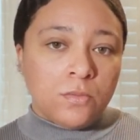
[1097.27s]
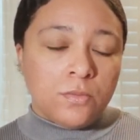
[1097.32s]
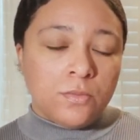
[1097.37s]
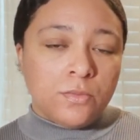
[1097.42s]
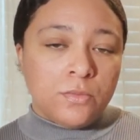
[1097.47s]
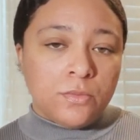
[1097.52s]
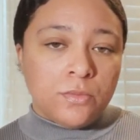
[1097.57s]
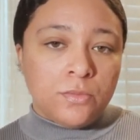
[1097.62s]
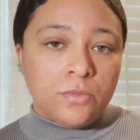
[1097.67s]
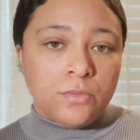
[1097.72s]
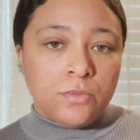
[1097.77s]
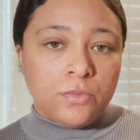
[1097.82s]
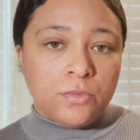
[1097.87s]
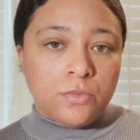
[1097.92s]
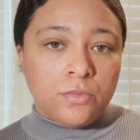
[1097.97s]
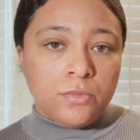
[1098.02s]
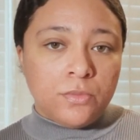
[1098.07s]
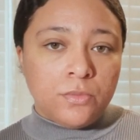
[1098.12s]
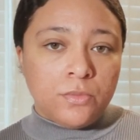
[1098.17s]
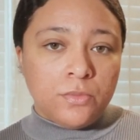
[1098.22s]

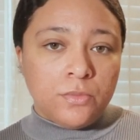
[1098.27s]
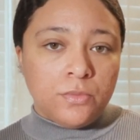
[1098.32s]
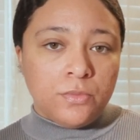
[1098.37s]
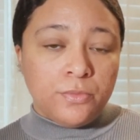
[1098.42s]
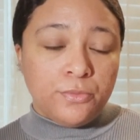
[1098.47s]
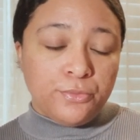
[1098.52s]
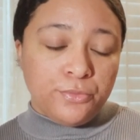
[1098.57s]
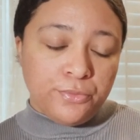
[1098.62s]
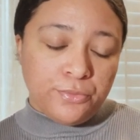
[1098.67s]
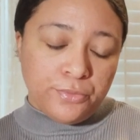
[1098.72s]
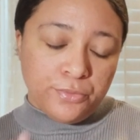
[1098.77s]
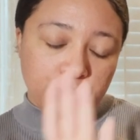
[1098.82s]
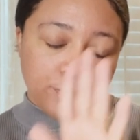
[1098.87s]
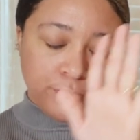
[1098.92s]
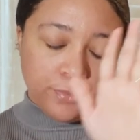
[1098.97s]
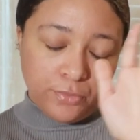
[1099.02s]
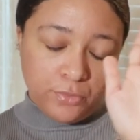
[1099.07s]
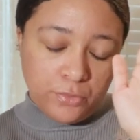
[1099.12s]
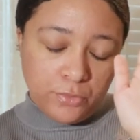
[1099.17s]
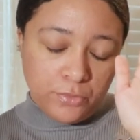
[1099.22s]

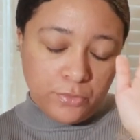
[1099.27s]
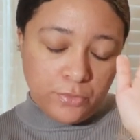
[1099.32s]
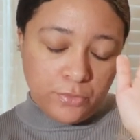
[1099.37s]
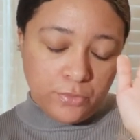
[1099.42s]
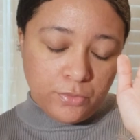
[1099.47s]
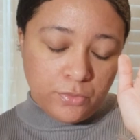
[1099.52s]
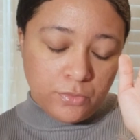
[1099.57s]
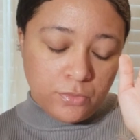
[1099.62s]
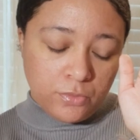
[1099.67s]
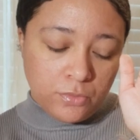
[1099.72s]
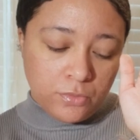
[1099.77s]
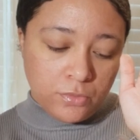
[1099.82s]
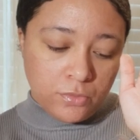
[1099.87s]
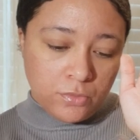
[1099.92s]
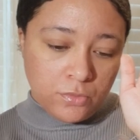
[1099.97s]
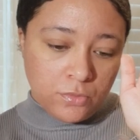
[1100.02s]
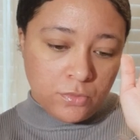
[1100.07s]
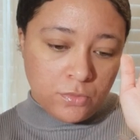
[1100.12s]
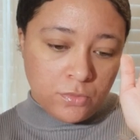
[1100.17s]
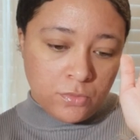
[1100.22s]

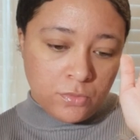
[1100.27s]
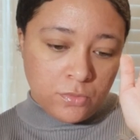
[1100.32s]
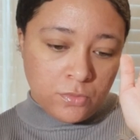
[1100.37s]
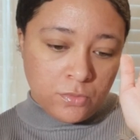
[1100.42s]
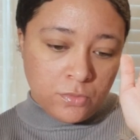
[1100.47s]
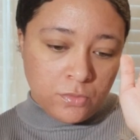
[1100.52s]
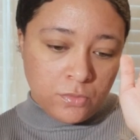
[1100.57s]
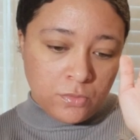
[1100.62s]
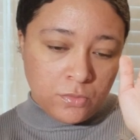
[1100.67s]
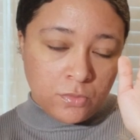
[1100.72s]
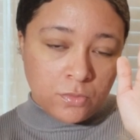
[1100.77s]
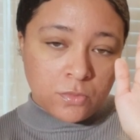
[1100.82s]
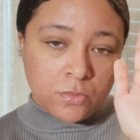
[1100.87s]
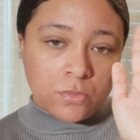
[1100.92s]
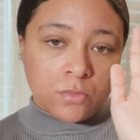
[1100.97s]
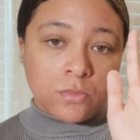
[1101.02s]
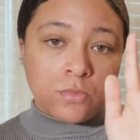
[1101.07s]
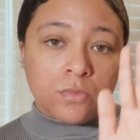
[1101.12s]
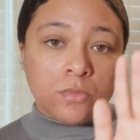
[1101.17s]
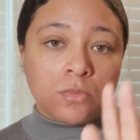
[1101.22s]

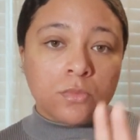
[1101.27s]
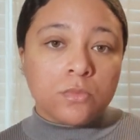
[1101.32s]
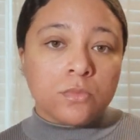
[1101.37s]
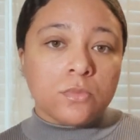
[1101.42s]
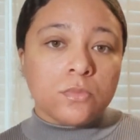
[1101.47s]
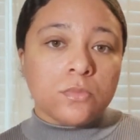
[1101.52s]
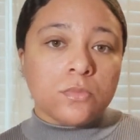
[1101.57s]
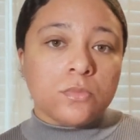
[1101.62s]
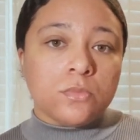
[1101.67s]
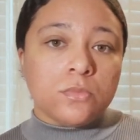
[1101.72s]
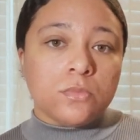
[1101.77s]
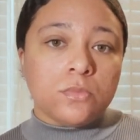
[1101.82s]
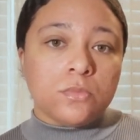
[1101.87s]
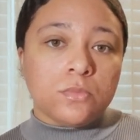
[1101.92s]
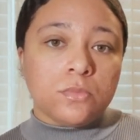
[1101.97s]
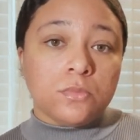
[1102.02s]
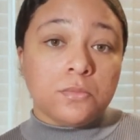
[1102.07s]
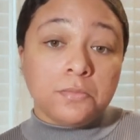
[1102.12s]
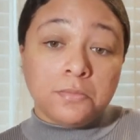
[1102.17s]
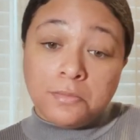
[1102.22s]

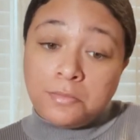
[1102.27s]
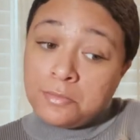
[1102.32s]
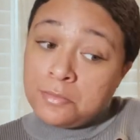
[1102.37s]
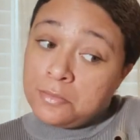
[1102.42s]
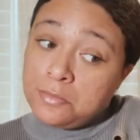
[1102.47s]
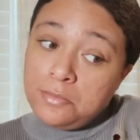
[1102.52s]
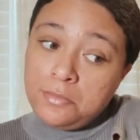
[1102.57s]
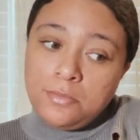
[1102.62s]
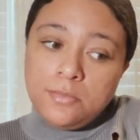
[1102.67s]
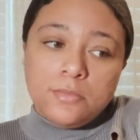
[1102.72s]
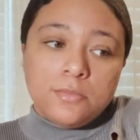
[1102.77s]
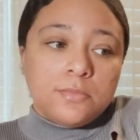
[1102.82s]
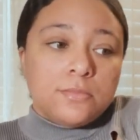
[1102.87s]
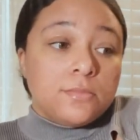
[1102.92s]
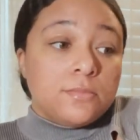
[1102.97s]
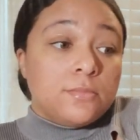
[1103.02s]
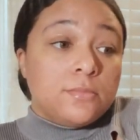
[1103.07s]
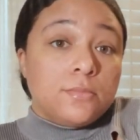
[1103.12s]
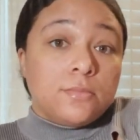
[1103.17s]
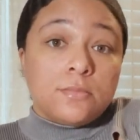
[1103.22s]

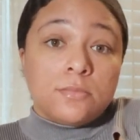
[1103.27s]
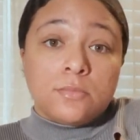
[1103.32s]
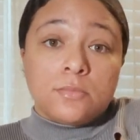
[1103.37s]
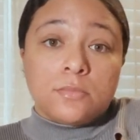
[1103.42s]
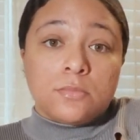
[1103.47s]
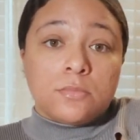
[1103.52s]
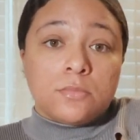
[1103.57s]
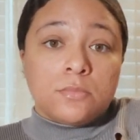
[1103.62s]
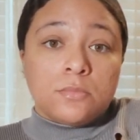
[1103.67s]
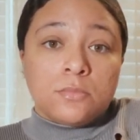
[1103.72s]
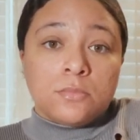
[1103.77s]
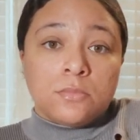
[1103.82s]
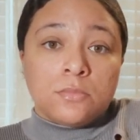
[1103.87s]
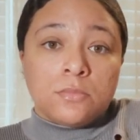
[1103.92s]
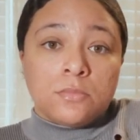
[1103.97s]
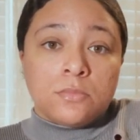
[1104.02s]
(no one is talking)